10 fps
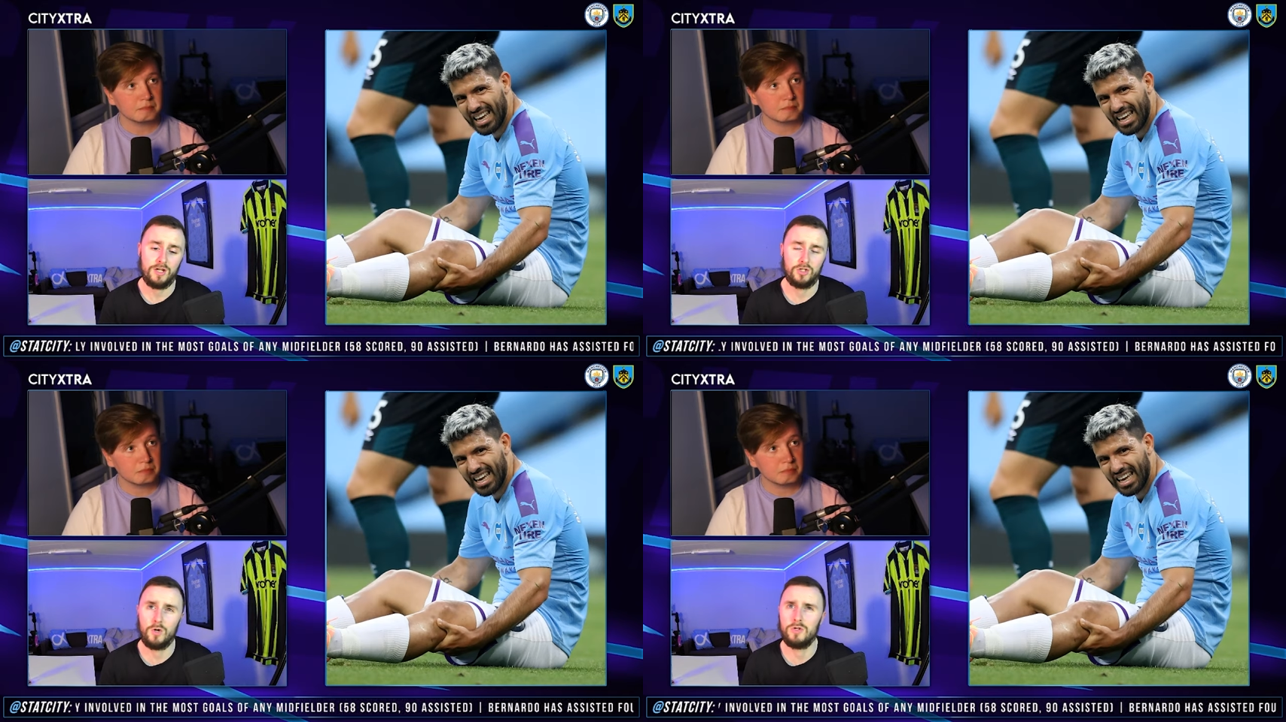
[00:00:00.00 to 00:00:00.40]

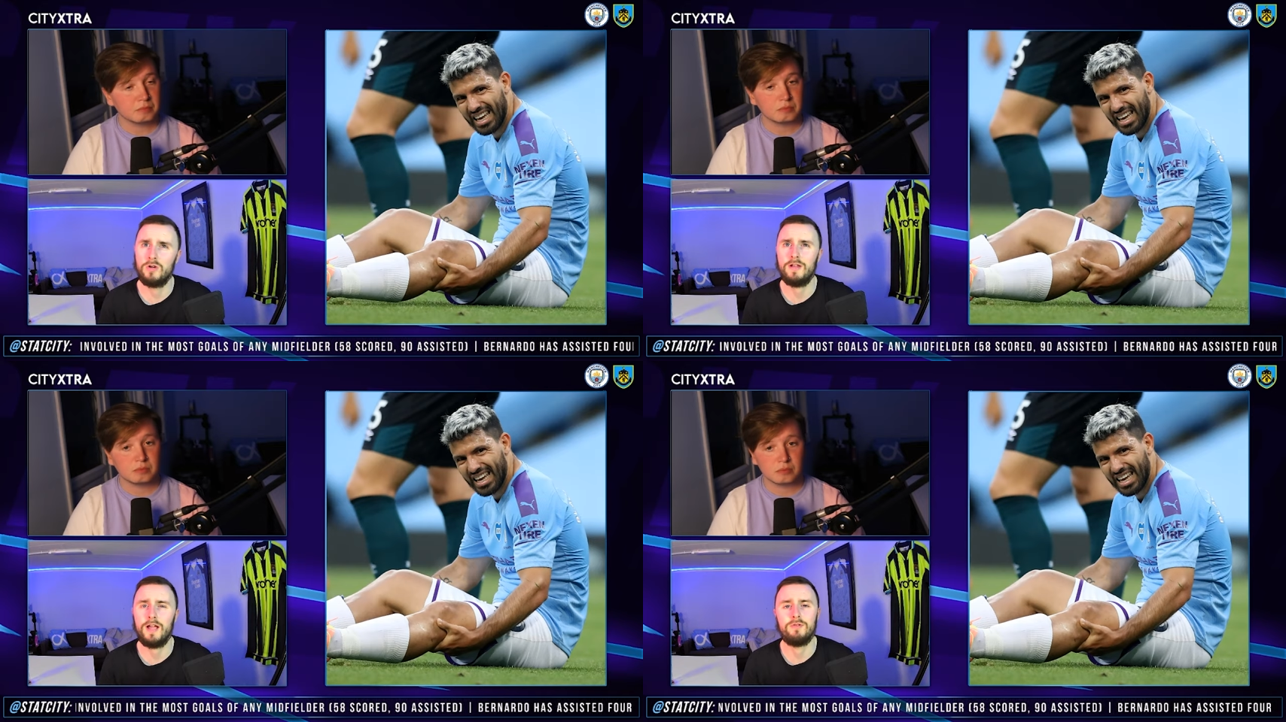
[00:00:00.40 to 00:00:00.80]
Speaker 1: he's so
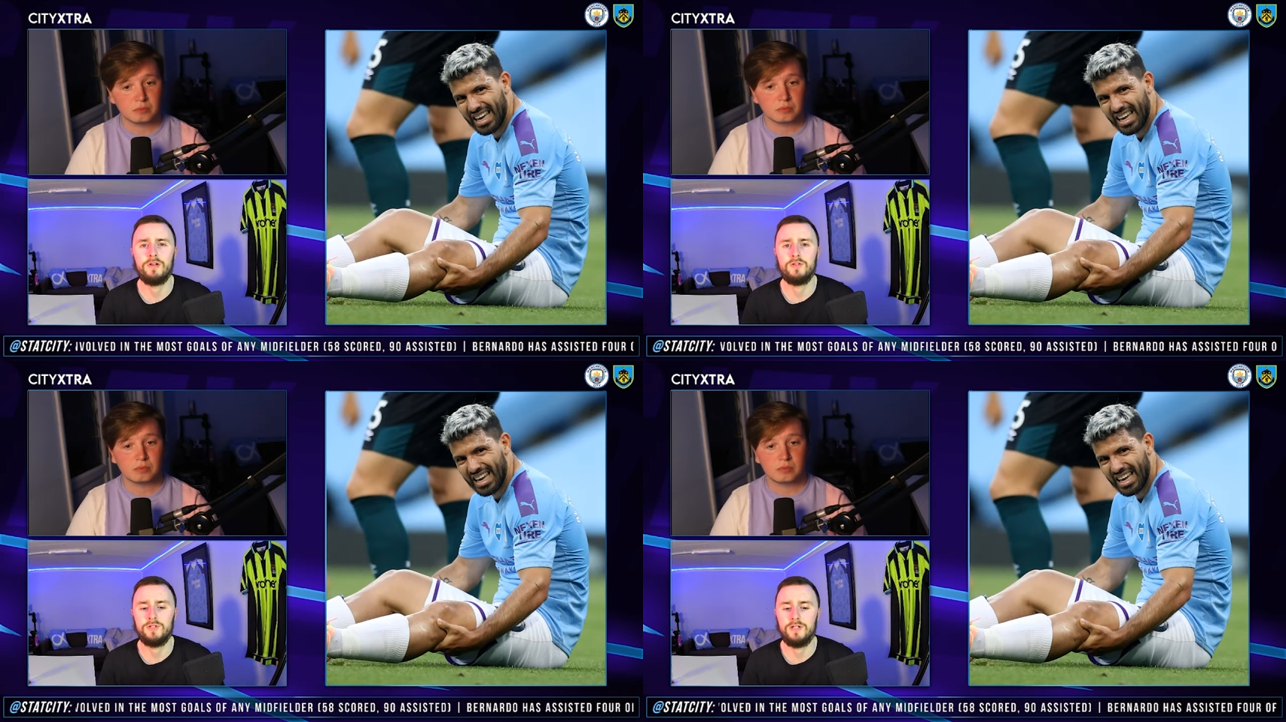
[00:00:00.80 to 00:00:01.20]
young,
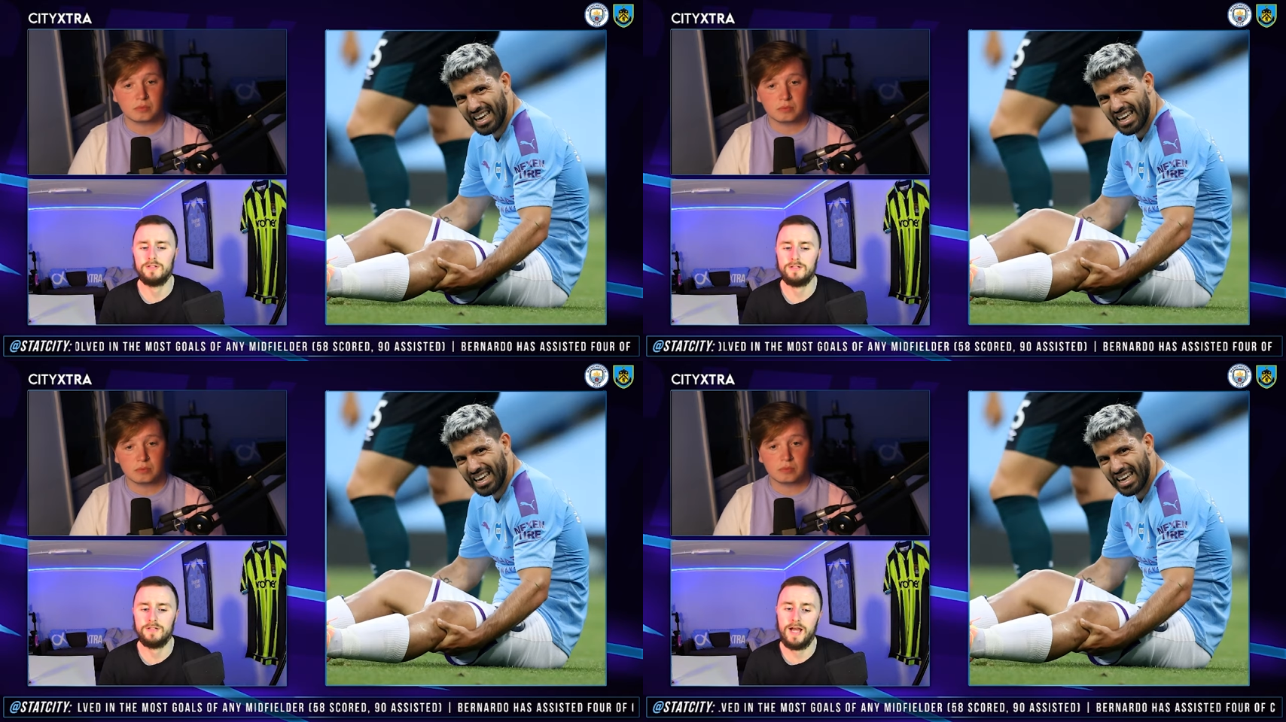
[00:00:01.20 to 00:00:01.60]
Gabriel
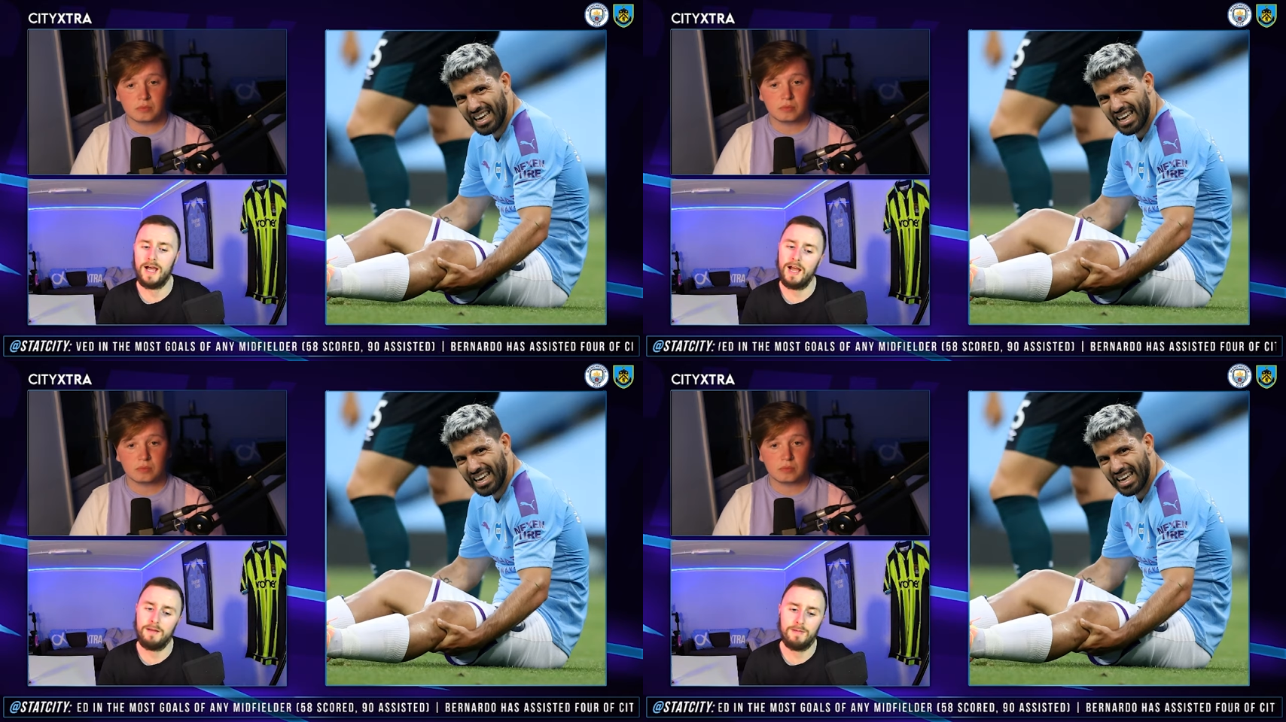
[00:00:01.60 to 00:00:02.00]
Jesus, and
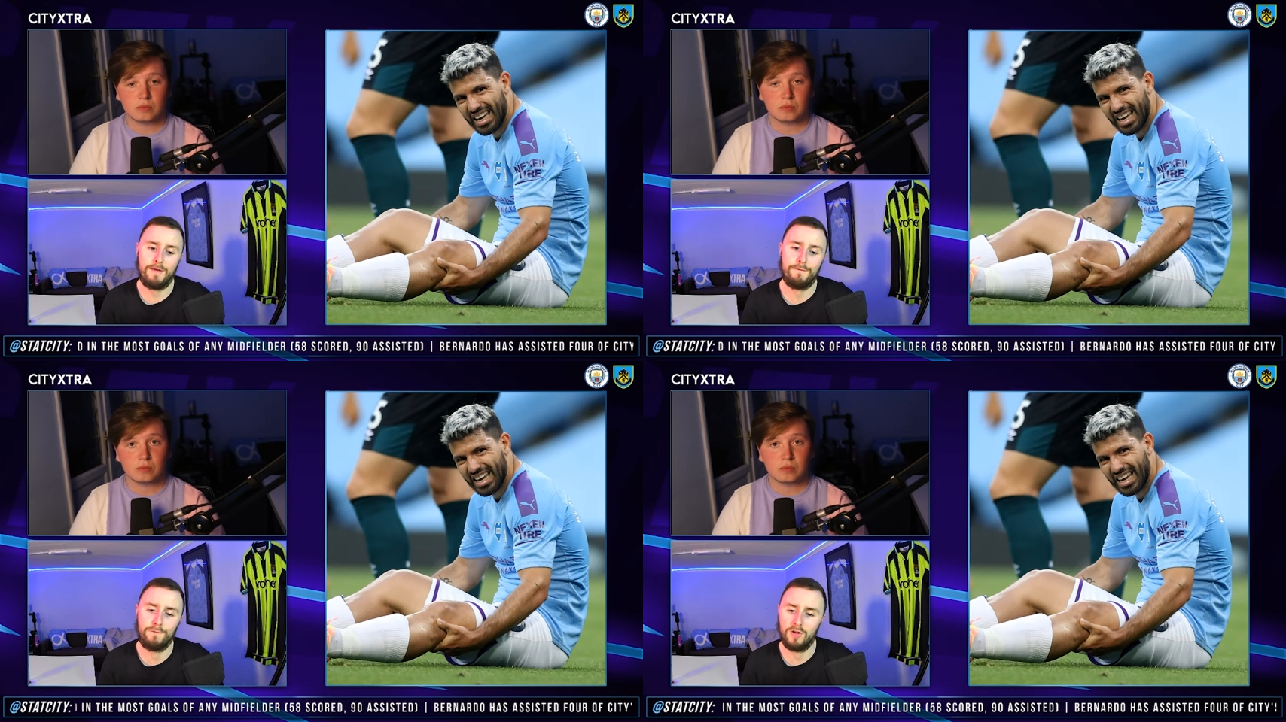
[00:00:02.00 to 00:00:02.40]
I,
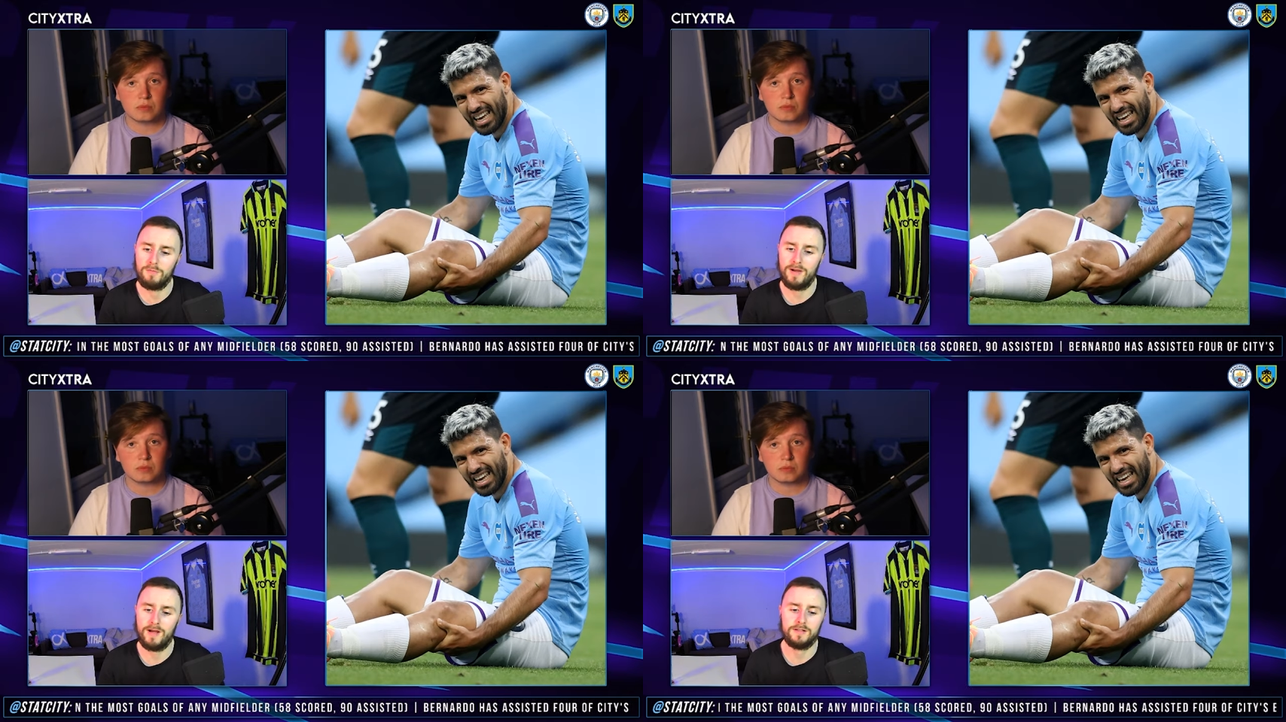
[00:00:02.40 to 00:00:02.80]
I
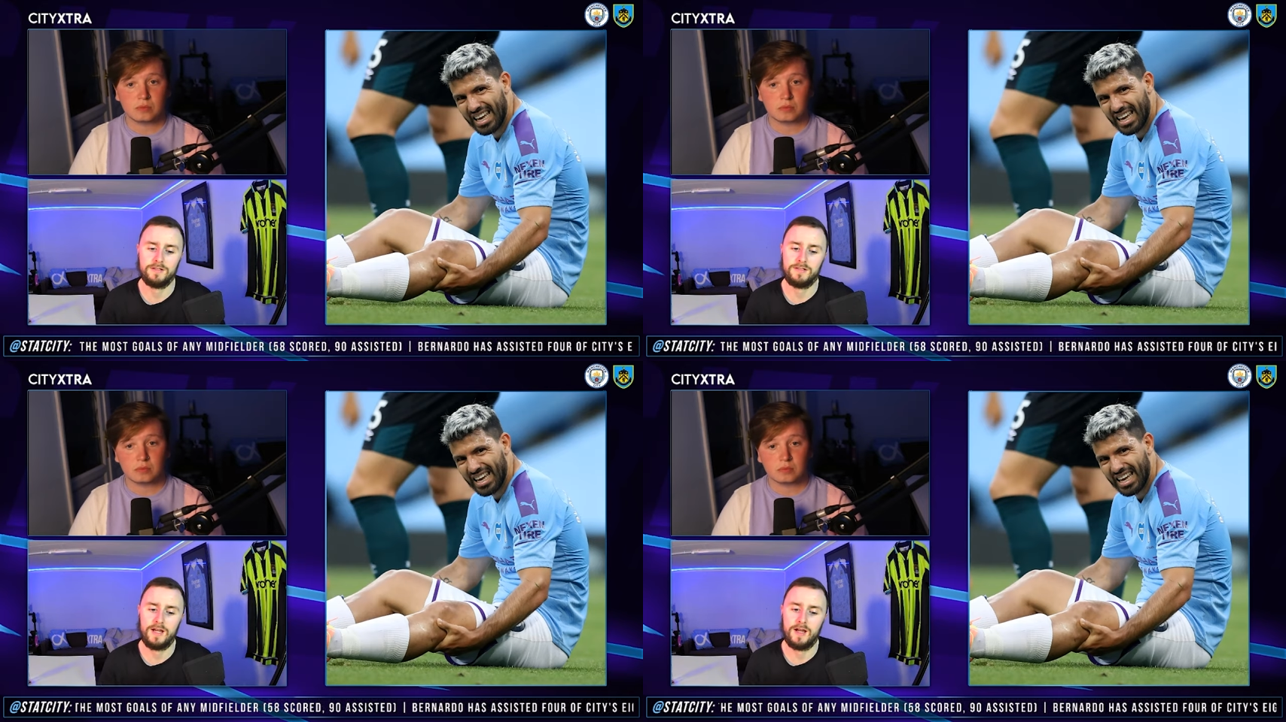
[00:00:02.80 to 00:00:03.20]
fully back
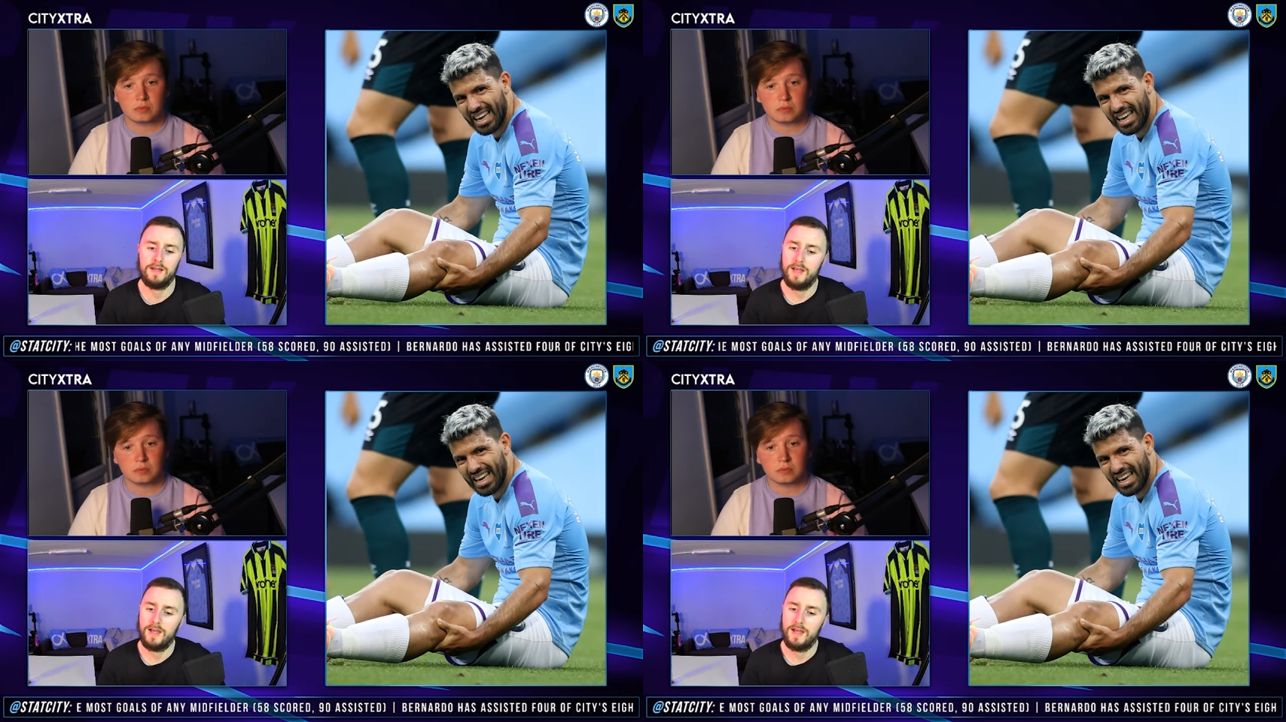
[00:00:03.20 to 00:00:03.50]
this guy.